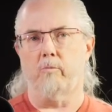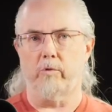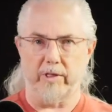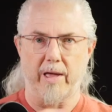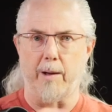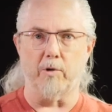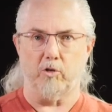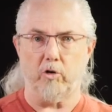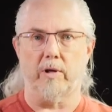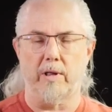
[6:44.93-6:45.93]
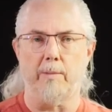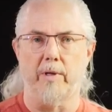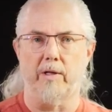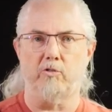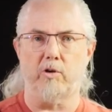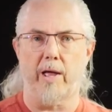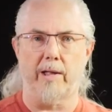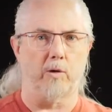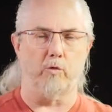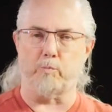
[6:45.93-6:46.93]
Well, the camera took an image
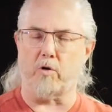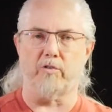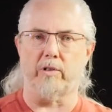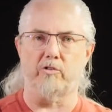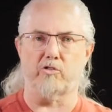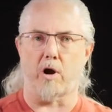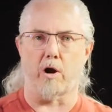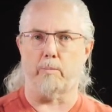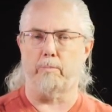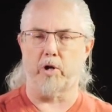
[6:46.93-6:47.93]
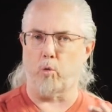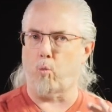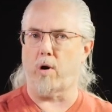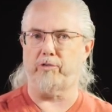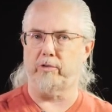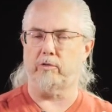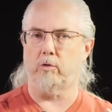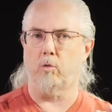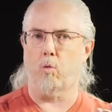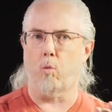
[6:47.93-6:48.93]
and it was perfectly sharp, but it wasn't
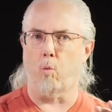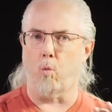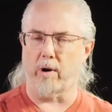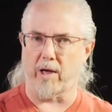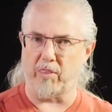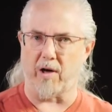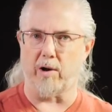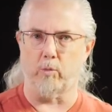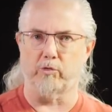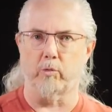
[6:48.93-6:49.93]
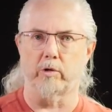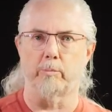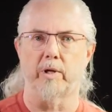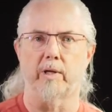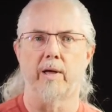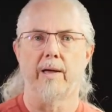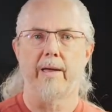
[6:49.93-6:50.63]
what I thought it was going to be.